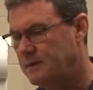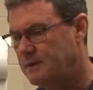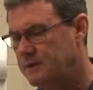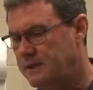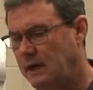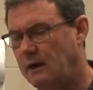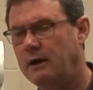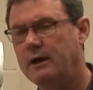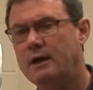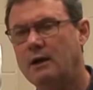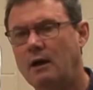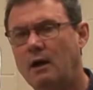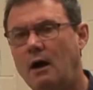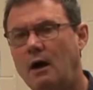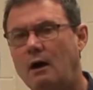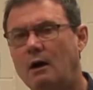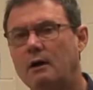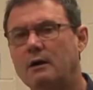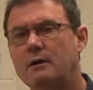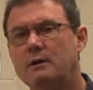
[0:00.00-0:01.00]
Terry
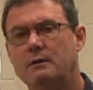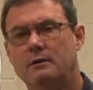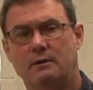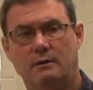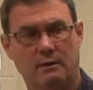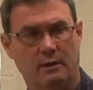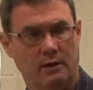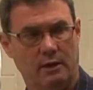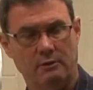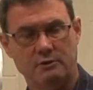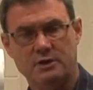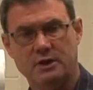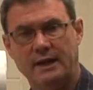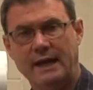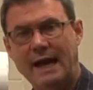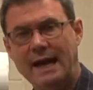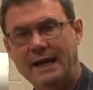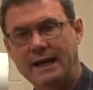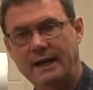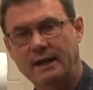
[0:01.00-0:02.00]
Clark, who's
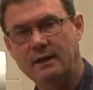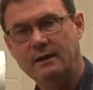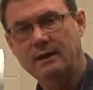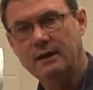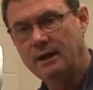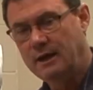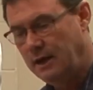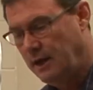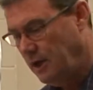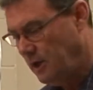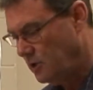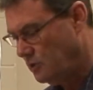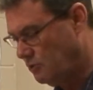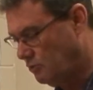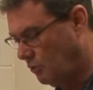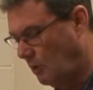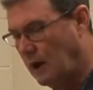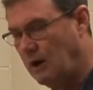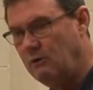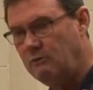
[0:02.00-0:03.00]
Canadian,
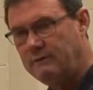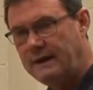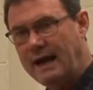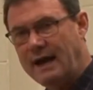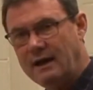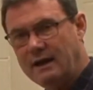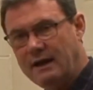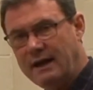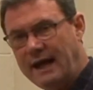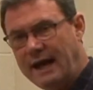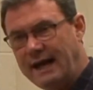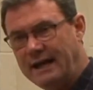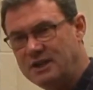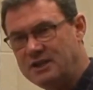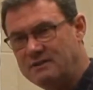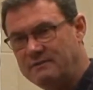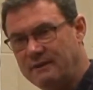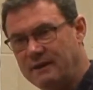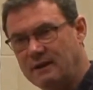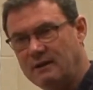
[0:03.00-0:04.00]
drove down to
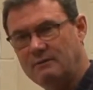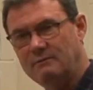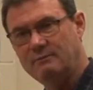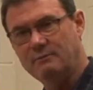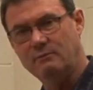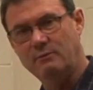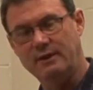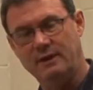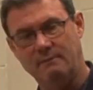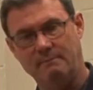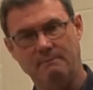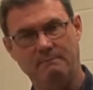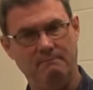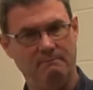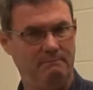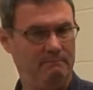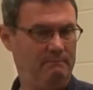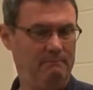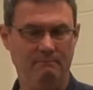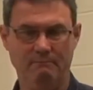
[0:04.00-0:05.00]
Nashville with a
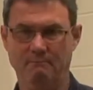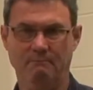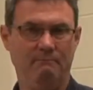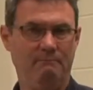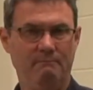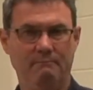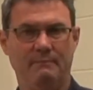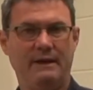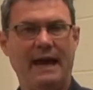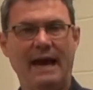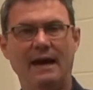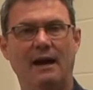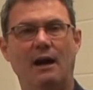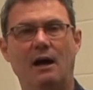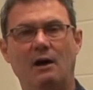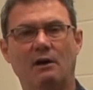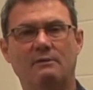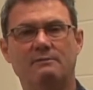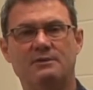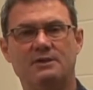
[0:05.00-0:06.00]

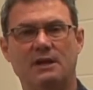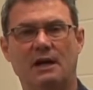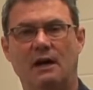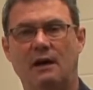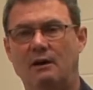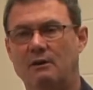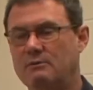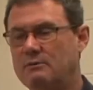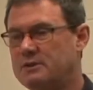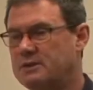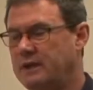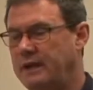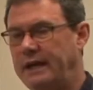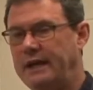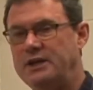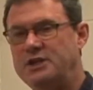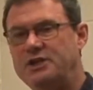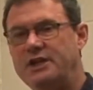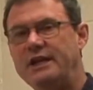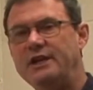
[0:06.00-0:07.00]
catalog of songs,
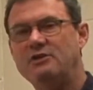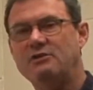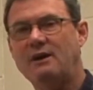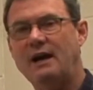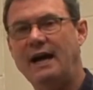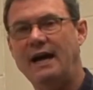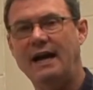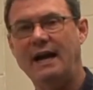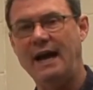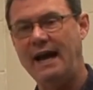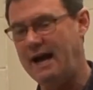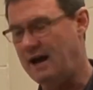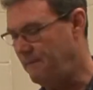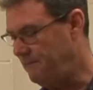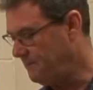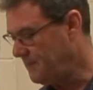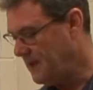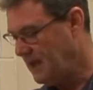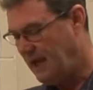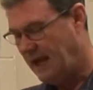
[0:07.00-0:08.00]
and she tried
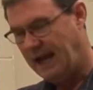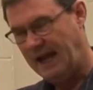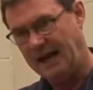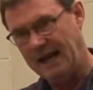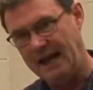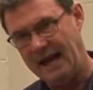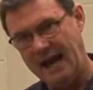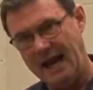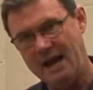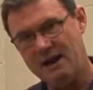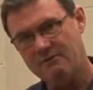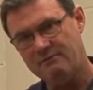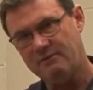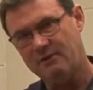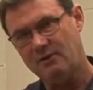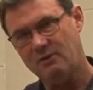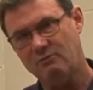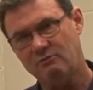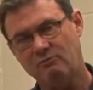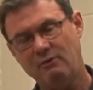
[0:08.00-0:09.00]
out at
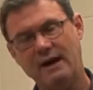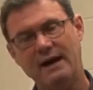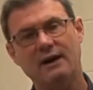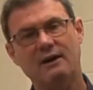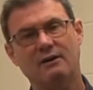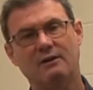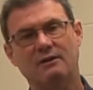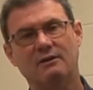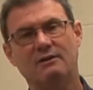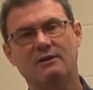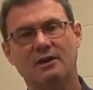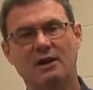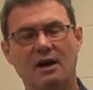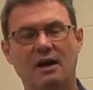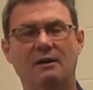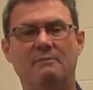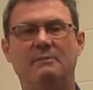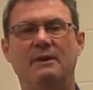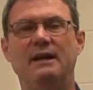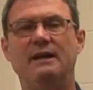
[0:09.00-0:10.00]
every record
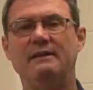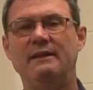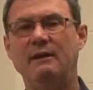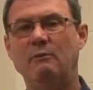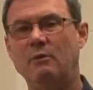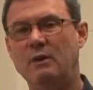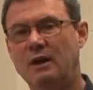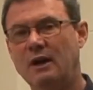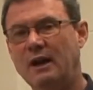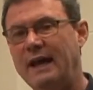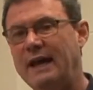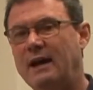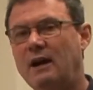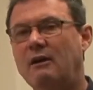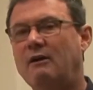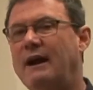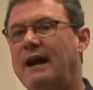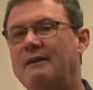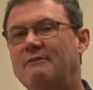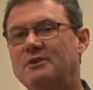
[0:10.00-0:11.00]
company that would let
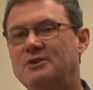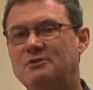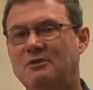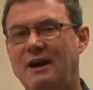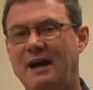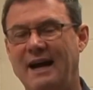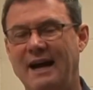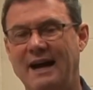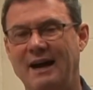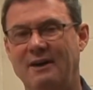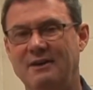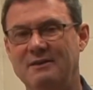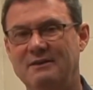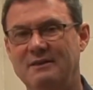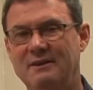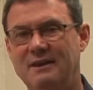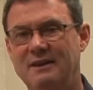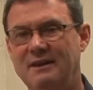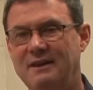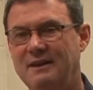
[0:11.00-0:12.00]
her have a tryout.
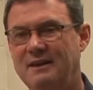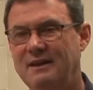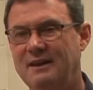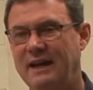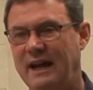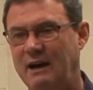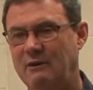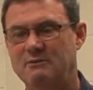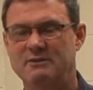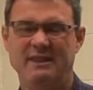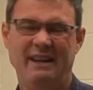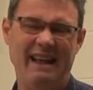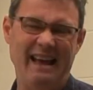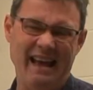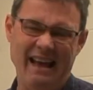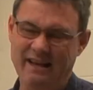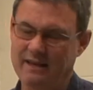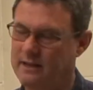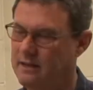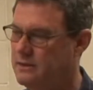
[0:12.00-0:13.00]
And everyone said,
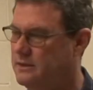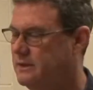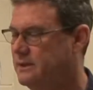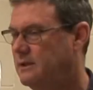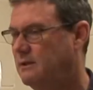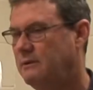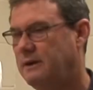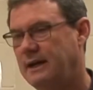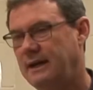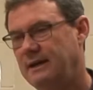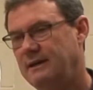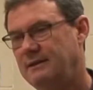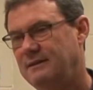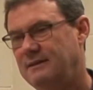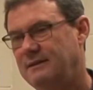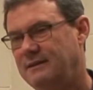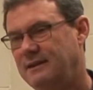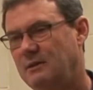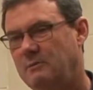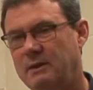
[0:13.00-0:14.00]
"Nah, she's okay.
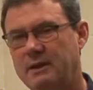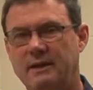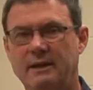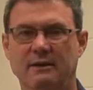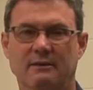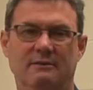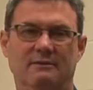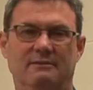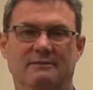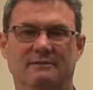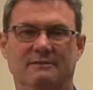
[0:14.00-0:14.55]
No big deal.